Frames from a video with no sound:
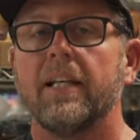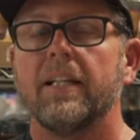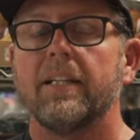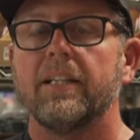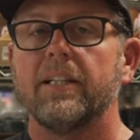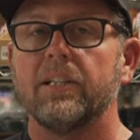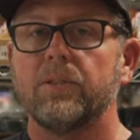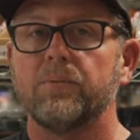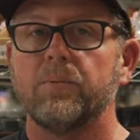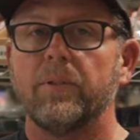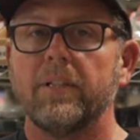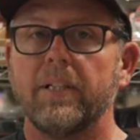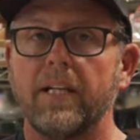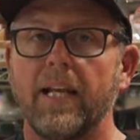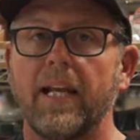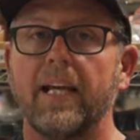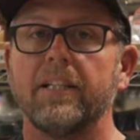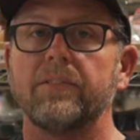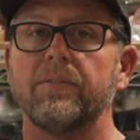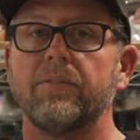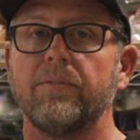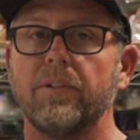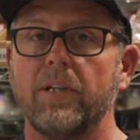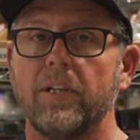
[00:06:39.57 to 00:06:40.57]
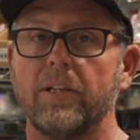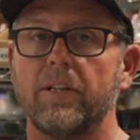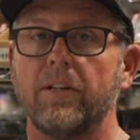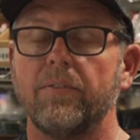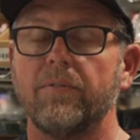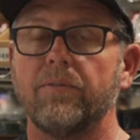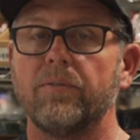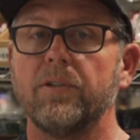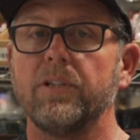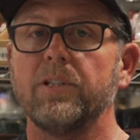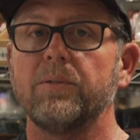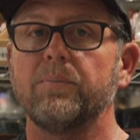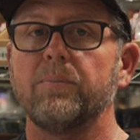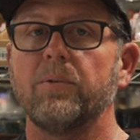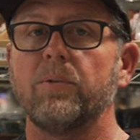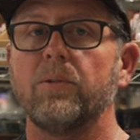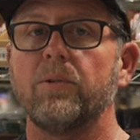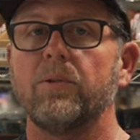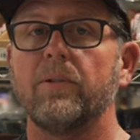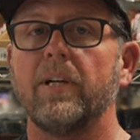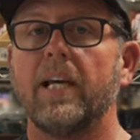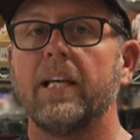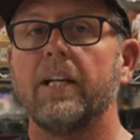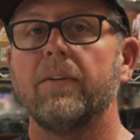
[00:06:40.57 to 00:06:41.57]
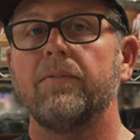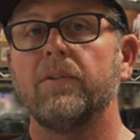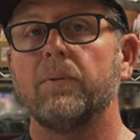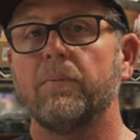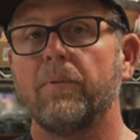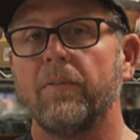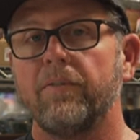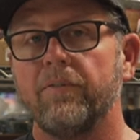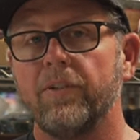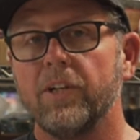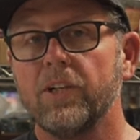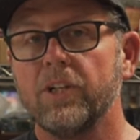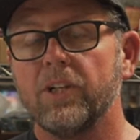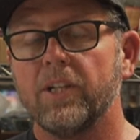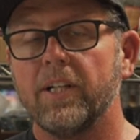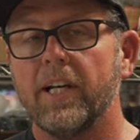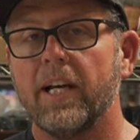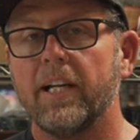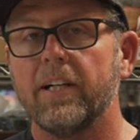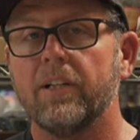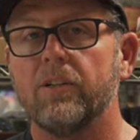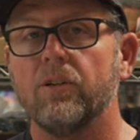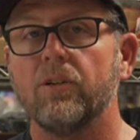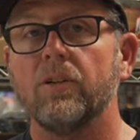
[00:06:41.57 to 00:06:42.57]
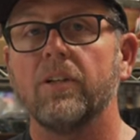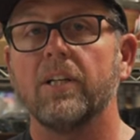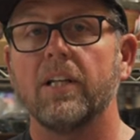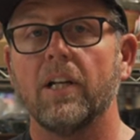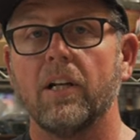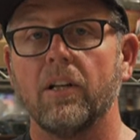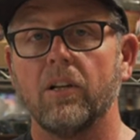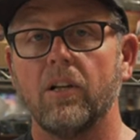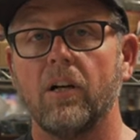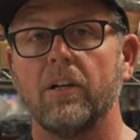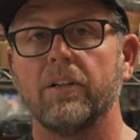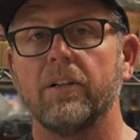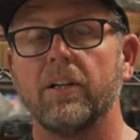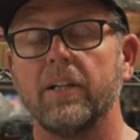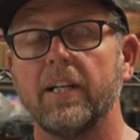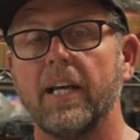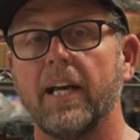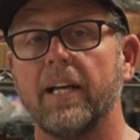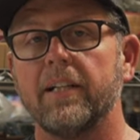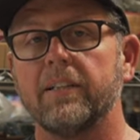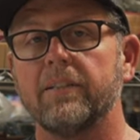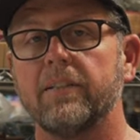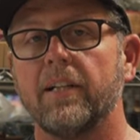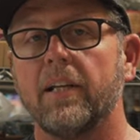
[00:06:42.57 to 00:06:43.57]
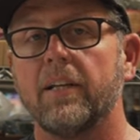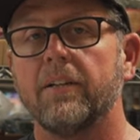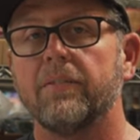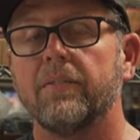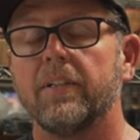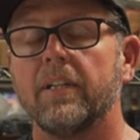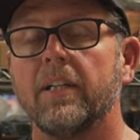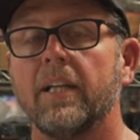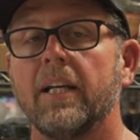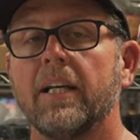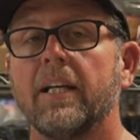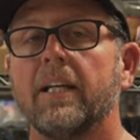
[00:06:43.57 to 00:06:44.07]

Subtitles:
This one has a very good free spool, and if you're proficient at it, you can get a longer cast out of it.